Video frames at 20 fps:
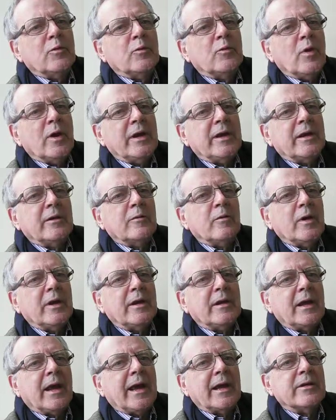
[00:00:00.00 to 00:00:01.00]
quite
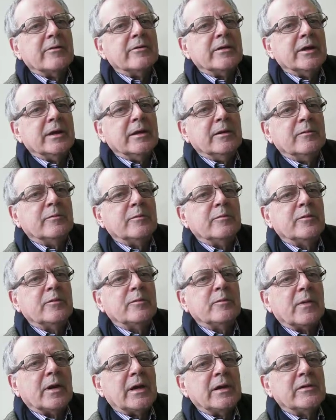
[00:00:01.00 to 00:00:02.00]
angry with
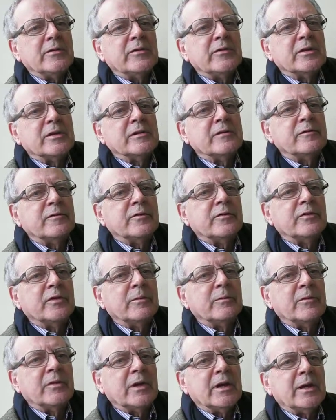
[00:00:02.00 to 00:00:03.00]
myself
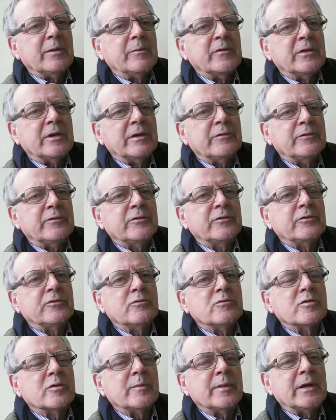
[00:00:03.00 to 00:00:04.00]
sometimes, enough to
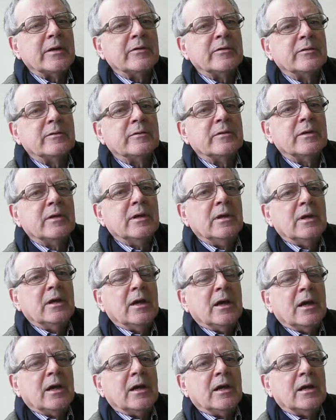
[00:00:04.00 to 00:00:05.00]
talk about it
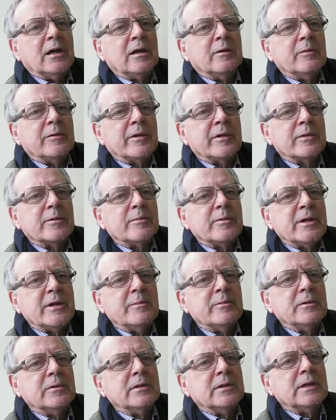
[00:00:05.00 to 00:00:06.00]
with other
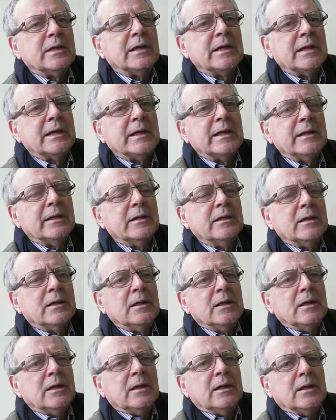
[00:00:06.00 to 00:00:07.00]
people. I
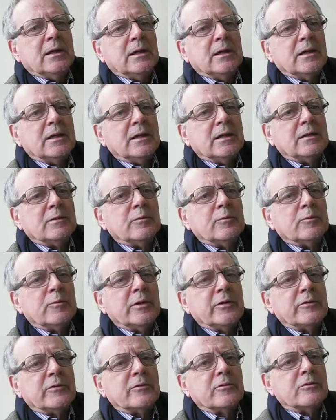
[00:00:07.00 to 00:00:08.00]

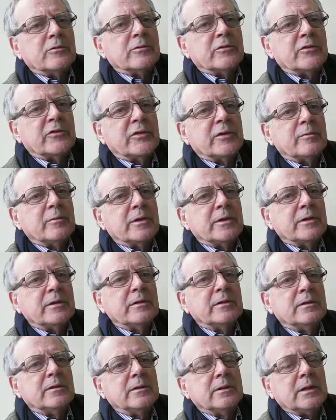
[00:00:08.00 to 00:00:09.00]
went to talk to someone.
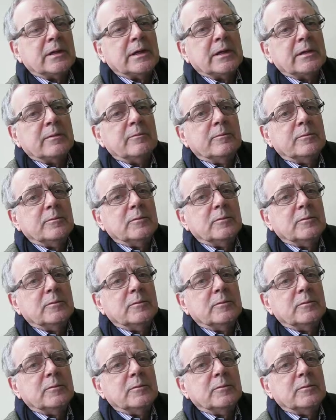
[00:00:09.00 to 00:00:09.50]
I